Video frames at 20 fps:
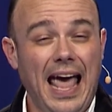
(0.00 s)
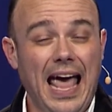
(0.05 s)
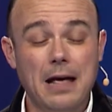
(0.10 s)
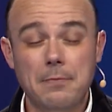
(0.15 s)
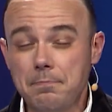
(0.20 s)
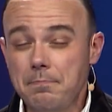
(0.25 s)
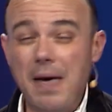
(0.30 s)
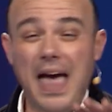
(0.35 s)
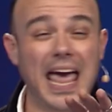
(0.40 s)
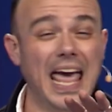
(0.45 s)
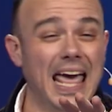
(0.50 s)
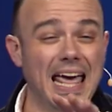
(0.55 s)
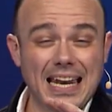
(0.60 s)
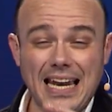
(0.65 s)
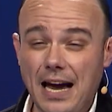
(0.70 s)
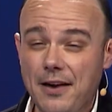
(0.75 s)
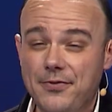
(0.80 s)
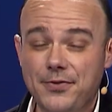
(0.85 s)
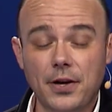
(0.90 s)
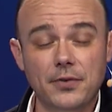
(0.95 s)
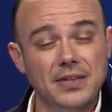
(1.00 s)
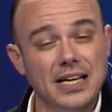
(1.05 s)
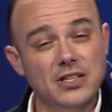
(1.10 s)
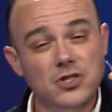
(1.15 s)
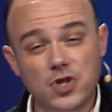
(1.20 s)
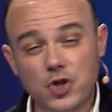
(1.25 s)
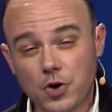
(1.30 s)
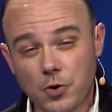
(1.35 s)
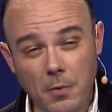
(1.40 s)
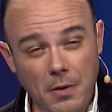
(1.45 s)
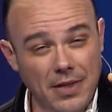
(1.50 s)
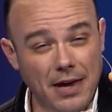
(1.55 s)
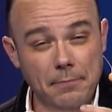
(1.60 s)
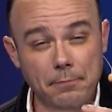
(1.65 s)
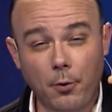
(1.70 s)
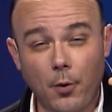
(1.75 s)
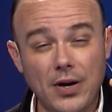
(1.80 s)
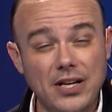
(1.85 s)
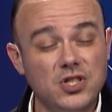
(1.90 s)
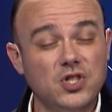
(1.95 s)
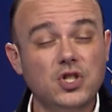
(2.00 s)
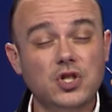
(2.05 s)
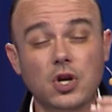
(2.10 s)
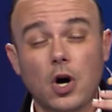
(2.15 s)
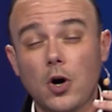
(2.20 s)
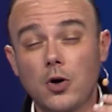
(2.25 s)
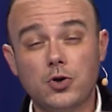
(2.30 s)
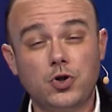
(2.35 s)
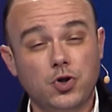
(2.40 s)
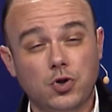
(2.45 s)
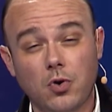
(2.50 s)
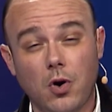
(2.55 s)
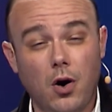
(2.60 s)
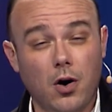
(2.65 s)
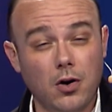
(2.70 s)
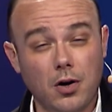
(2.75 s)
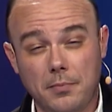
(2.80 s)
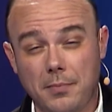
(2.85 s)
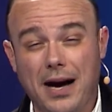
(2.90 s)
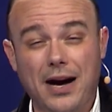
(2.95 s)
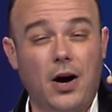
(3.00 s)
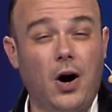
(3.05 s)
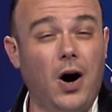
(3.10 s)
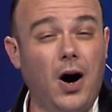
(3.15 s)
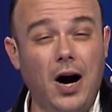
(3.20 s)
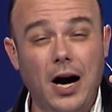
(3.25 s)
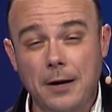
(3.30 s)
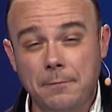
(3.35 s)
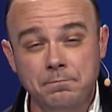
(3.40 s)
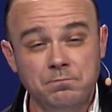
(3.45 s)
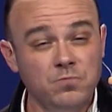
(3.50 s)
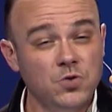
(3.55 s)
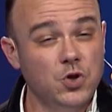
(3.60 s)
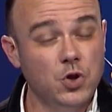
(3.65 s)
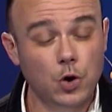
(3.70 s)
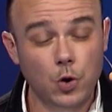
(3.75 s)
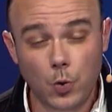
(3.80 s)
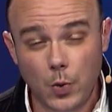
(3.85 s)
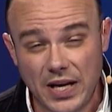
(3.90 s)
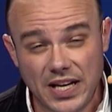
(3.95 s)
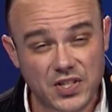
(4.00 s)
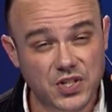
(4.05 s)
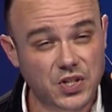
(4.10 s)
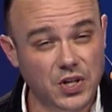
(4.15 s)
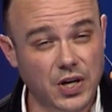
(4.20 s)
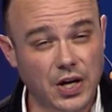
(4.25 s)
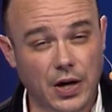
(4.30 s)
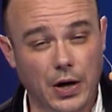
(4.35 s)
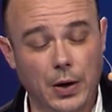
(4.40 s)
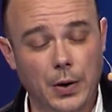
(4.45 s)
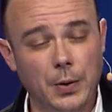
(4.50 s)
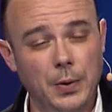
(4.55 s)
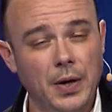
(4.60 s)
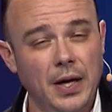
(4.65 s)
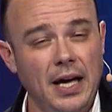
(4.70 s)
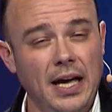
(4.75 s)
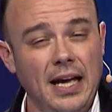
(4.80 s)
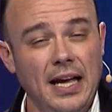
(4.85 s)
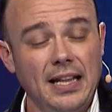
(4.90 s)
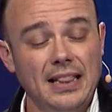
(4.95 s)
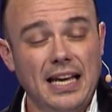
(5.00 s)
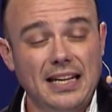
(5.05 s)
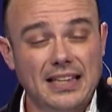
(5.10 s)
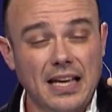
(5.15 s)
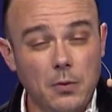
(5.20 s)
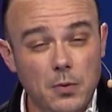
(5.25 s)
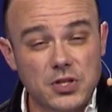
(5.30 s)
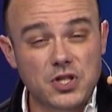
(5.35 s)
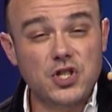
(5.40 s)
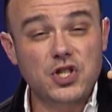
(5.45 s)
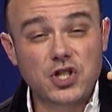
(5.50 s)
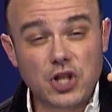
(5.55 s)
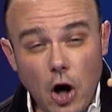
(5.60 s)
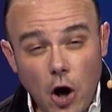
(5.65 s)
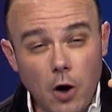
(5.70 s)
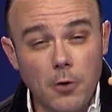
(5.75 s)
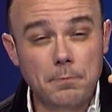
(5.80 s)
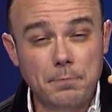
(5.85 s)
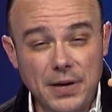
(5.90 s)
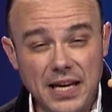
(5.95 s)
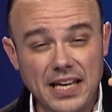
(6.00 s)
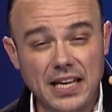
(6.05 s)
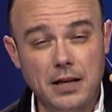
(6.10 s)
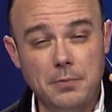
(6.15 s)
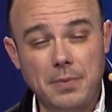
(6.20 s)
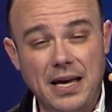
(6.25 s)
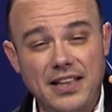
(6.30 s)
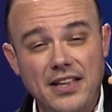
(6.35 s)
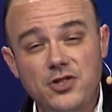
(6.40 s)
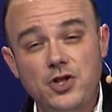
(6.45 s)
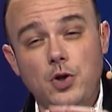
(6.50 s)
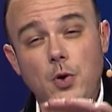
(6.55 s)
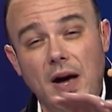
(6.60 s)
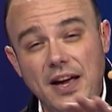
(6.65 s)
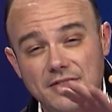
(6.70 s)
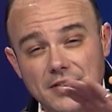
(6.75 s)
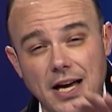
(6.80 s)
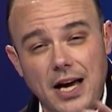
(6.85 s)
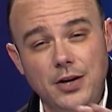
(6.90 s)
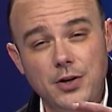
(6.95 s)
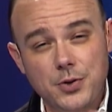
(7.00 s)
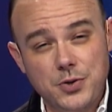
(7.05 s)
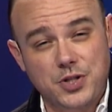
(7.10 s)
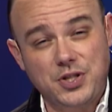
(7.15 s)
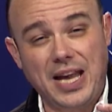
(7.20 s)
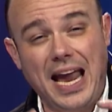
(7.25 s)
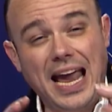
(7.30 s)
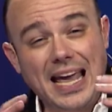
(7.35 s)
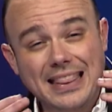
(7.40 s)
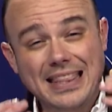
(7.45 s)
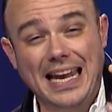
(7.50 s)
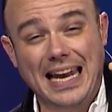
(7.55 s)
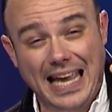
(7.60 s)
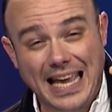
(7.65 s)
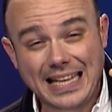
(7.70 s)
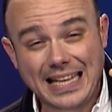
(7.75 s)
And man, I felt that point so strong in my heart 2 weeks ago. Like that was so big in me that you have to understand that